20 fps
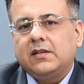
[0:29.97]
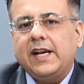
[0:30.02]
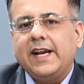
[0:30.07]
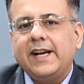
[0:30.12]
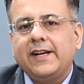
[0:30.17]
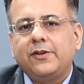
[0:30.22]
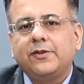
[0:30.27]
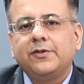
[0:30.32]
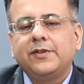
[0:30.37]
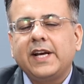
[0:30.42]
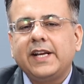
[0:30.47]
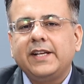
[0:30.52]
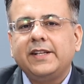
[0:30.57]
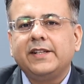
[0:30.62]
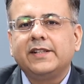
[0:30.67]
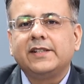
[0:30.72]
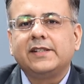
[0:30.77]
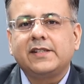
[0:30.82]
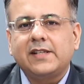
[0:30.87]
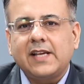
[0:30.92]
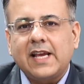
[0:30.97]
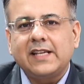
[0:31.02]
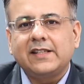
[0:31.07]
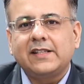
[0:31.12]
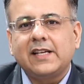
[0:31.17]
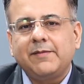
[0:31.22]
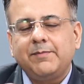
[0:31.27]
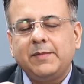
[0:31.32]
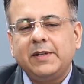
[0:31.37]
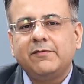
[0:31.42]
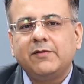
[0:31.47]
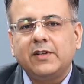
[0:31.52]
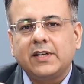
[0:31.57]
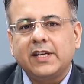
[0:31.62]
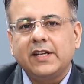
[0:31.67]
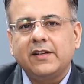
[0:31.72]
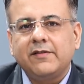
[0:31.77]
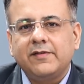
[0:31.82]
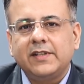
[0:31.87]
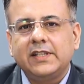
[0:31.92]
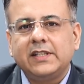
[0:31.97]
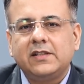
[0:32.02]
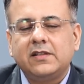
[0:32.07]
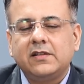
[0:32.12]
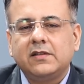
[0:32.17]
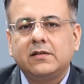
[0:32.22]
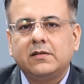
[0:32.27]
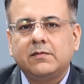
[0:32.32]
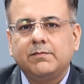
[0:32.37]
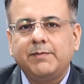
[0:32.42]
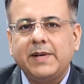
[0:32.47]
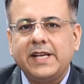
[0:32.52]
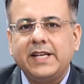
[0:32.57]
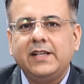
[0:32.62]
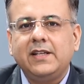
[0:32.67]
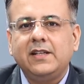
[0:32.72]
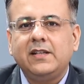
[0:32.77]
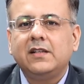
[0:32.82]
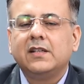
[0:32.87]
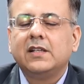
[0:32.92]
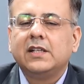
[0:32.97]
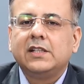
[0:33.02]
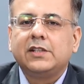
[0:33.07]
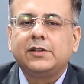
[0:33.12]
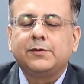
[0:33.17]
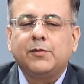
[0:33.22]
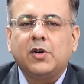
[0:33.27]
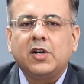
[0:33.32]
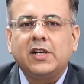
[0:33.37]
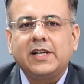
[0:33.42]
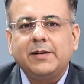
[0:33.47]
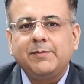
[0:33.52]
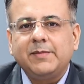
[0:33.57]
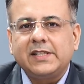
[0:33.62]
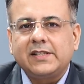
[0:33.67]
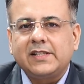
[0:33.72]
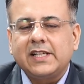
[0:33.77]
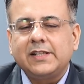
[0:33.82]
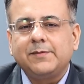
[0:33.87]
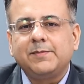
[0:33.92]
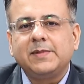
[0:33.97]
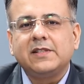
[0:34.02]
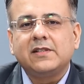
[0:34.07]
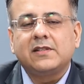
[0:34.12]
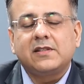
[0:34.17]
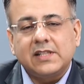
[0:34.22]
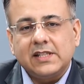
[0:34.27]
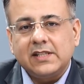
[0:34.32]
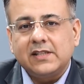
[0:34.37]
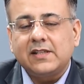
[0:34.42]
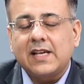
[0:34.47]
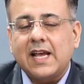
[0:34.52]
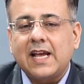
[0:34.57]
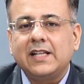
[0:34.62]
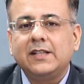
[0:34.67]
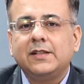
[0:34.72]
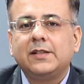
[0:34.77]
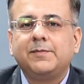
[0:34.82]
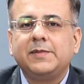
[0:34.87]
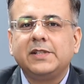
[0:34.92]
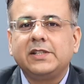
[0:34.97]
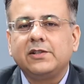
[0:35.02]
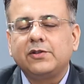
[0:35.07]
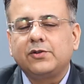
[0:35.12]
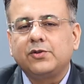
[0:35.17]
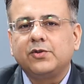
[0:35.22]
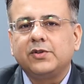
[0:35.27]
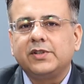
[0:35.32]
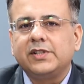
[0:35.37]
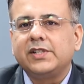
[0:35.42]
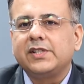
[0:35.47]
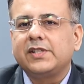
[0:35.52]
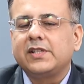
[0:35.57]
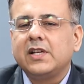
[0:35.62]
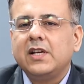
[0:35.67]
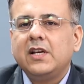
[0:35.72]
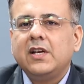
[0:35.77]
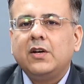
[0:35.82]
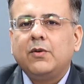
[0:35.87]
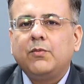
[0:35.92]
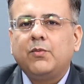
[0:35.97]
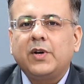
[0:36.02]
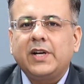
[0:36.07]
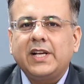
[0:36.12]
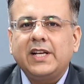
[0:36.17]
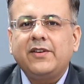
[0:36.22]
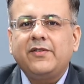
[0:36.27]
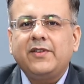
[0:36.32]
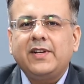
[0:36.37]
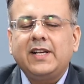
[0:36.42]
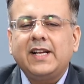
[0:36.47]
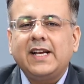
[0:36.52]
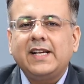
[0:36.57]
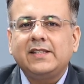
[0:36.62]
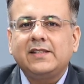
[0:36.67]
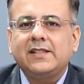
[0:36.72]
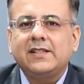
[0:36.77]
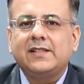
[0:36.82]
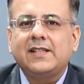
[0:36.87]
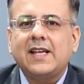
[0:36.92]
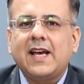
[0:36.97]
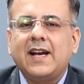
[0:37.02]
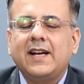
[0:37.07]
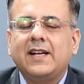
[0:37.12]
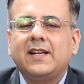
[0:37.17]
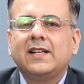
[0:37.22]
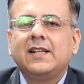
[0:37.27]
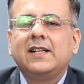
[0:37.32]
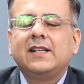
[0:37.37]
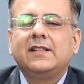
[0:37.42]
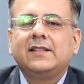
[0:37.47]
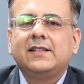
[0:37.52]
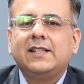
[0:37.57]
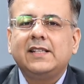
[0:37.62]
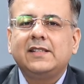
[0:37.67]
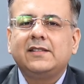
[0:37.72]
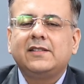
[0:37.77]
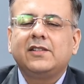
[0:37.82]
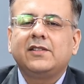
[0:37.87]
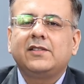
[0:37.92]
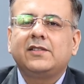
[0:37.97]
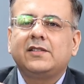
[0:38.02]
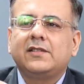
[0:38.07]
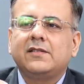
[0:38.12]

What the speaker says: 8 to 9 years, as I've been working with many small and mid-sized businesses and the business owners, what I realized is that there's a